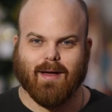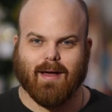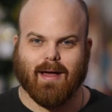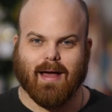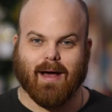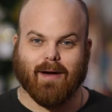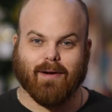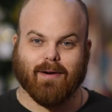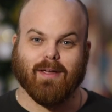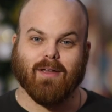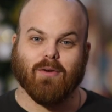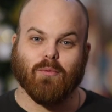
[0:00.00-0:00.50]

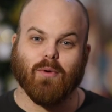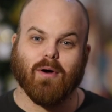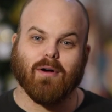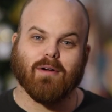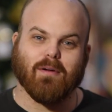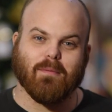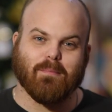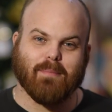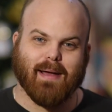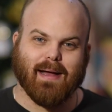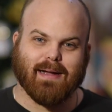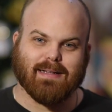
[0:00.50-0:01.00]
Howdy, and
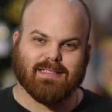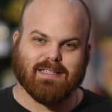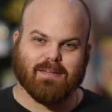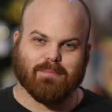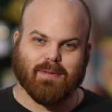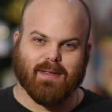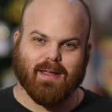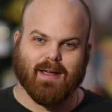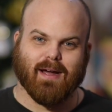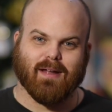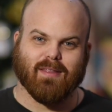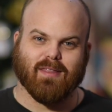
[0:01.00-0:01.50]
welcome back to
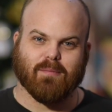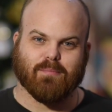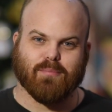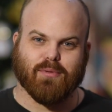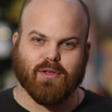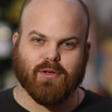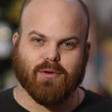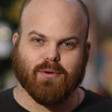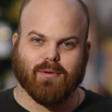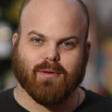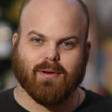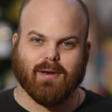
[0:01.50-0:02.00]
Beyond the
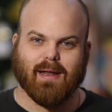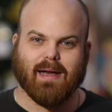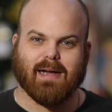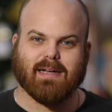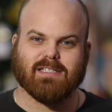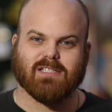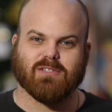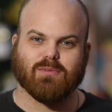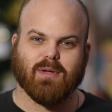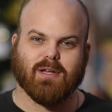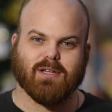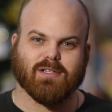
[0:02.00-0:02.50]
Pew.
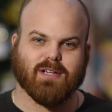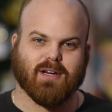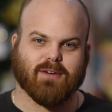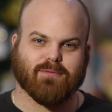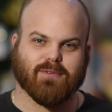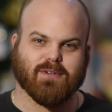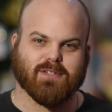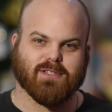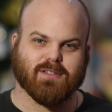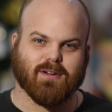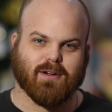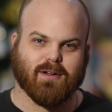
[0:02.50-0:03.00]
Last week,
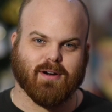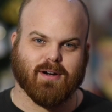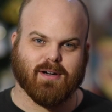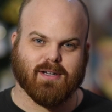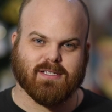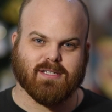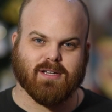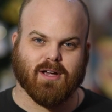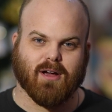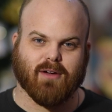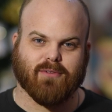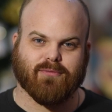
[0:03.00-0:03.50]
Jennifer started
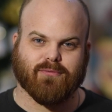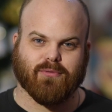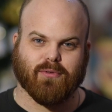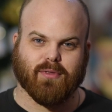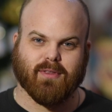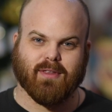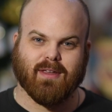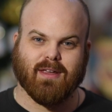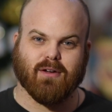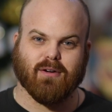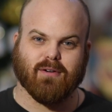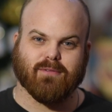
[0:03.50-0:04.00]
us off for
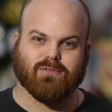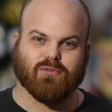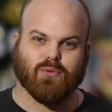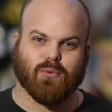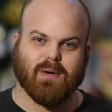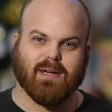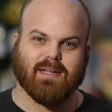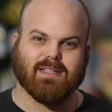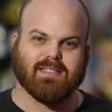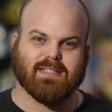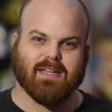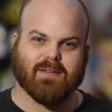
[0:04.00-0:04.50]
the year of
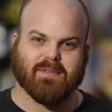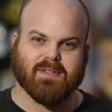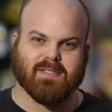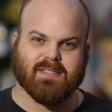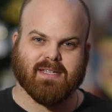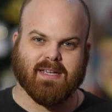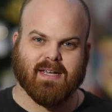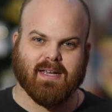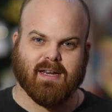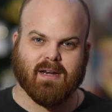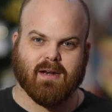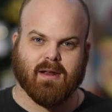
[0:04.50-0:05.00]

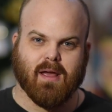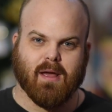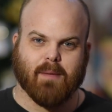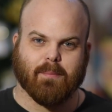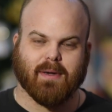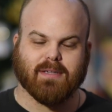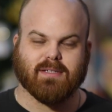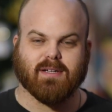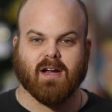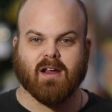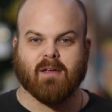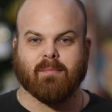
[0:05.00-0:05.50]
2017
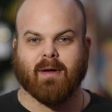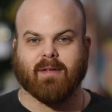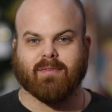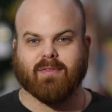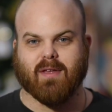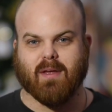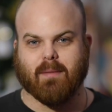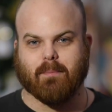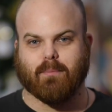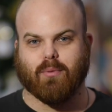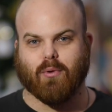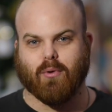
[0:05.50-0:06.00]
by talking about
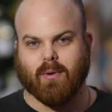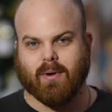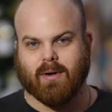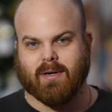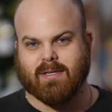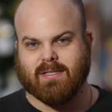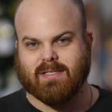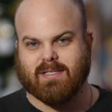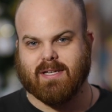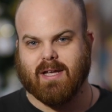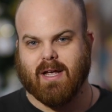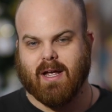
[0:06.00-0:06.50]
the
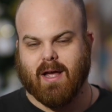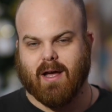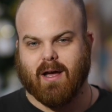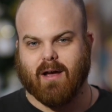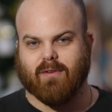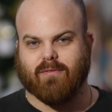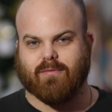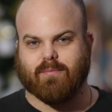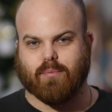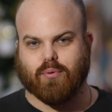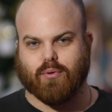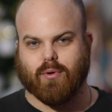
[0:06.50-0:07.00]
importance
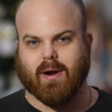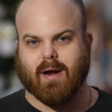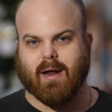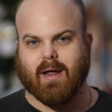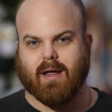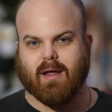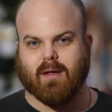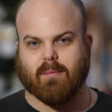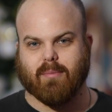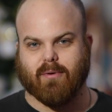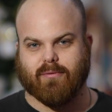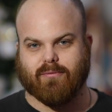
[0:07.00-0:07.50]
of
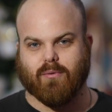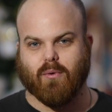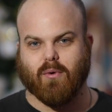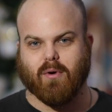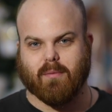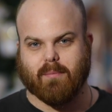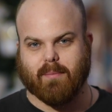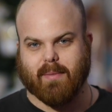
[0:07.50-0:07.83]
praying before